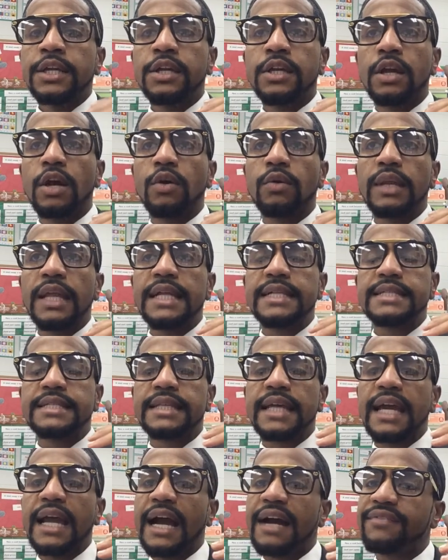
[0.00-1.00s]
let's
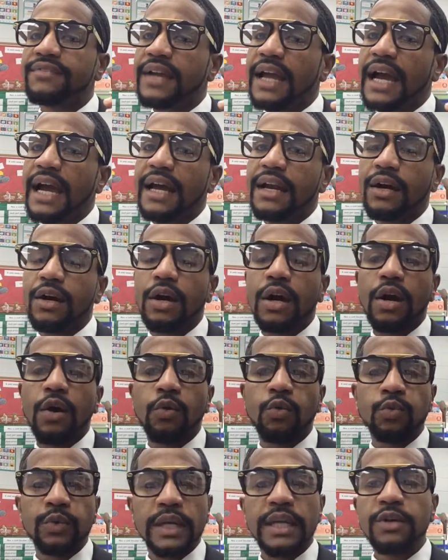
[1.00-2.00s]
say I've got a
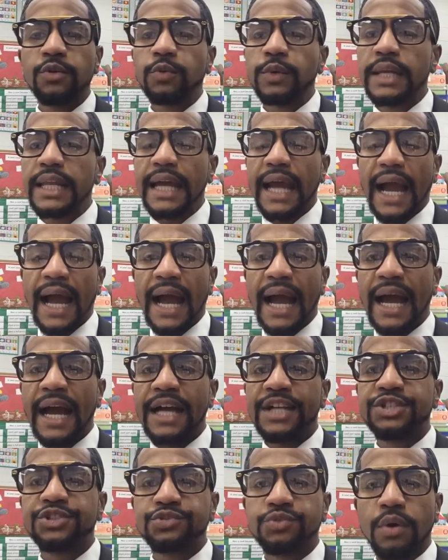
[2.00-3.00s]
really, really
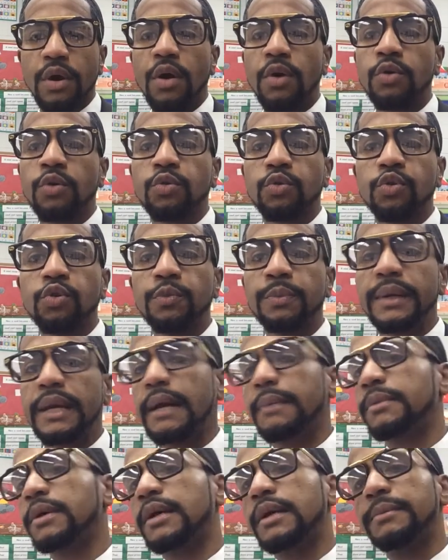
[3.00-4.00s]
high, strong group and
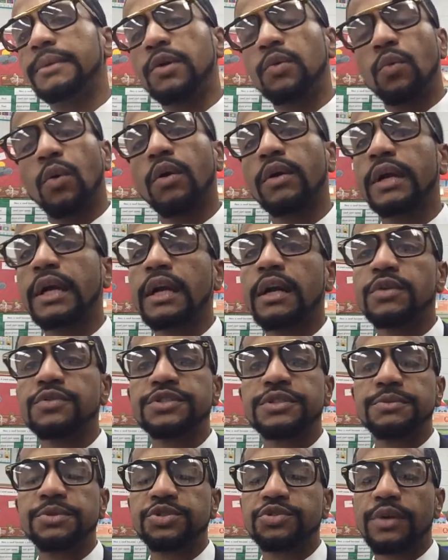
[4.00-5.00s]
I'm going to be working on
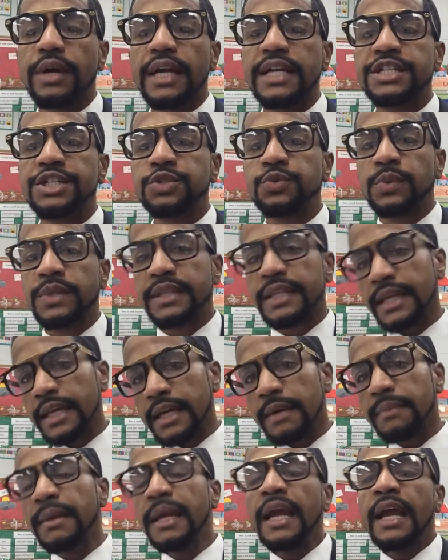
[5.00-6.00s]
some strategies with
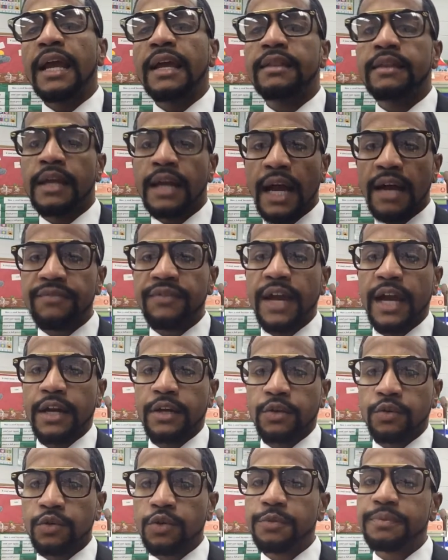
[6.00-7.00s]
them. And then I've got a
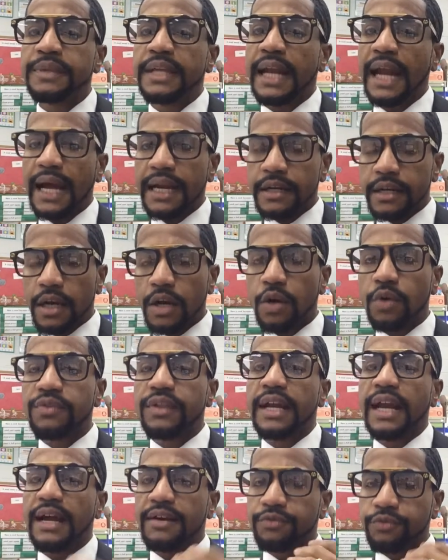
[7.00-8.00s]
group that I know
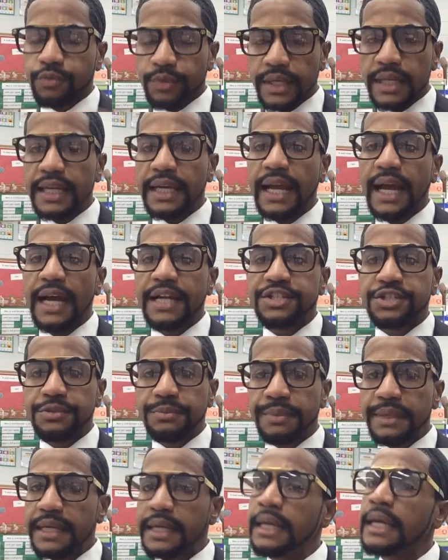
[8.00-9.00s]
that I've really got to
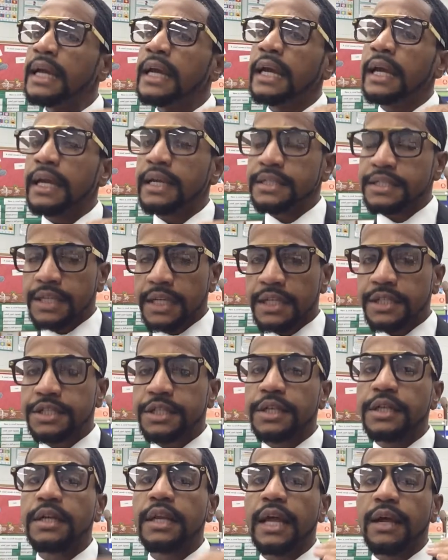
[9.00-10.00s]
be
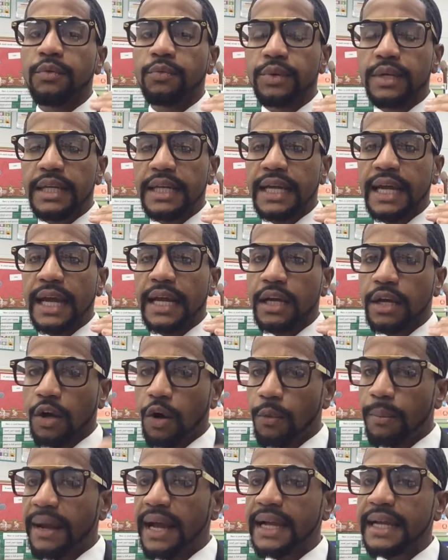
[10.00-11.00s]
intentional and really kind of
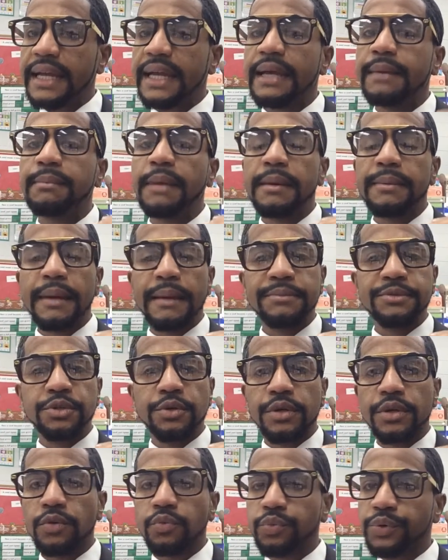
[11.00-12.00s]
go back in. Maybe I'm
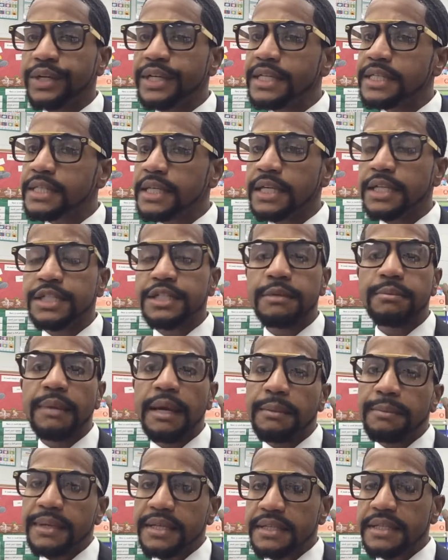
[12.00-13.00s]
doing a reteach. It
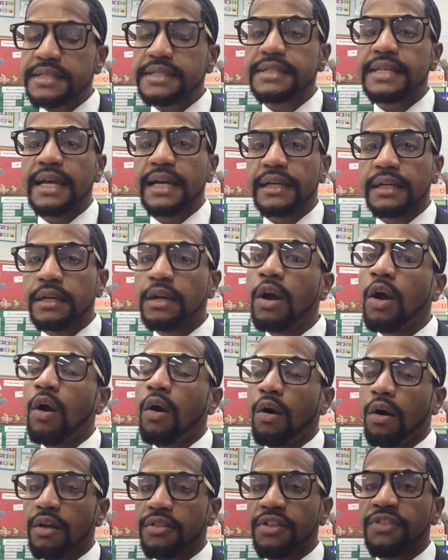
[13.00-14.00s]
may be the second
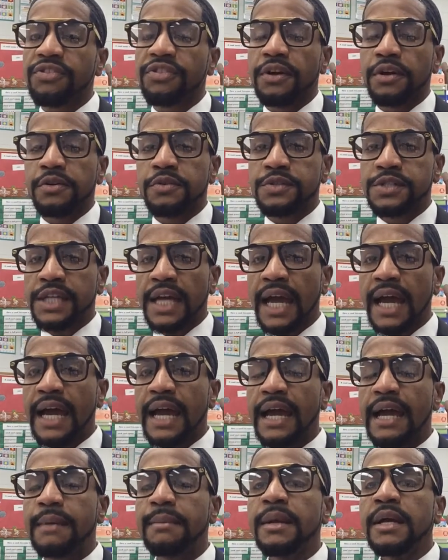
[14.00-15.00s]
or the third
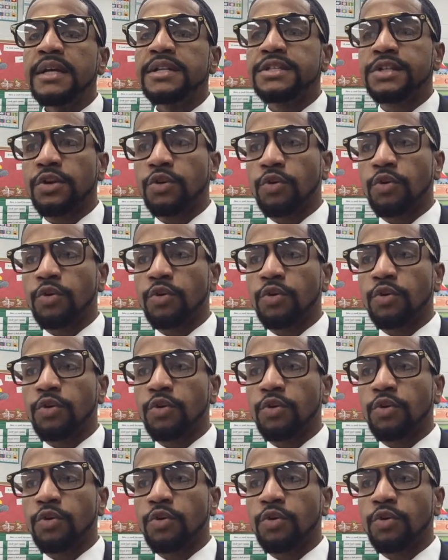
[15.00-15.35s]
time to